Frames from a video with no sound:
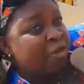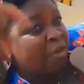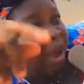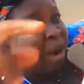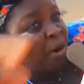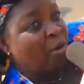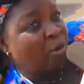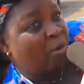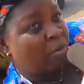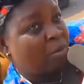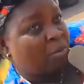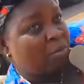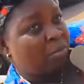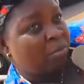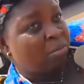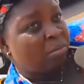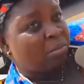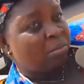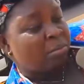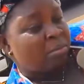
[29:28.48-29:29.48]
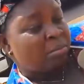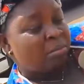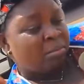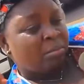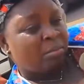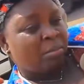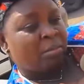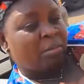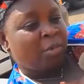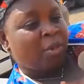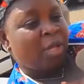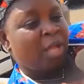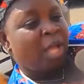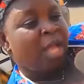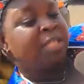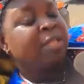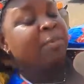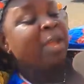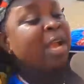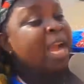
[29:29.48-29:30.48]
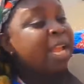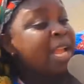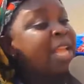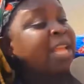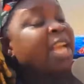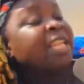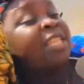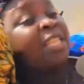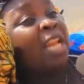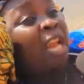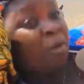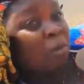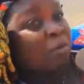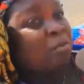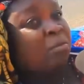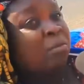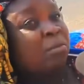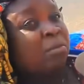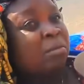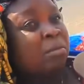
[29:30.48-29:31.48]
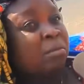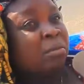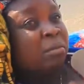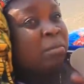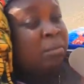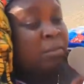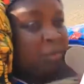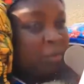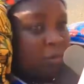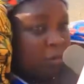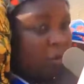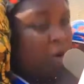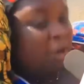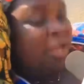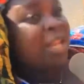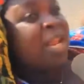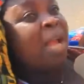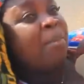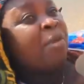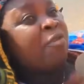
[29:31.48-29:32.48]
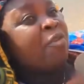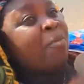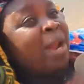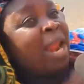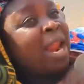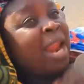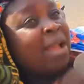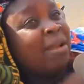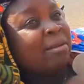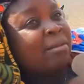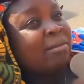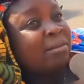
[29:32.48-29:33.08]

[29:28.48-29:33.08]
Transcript: Jumano. And to make a son. Oh yeah, Jumana.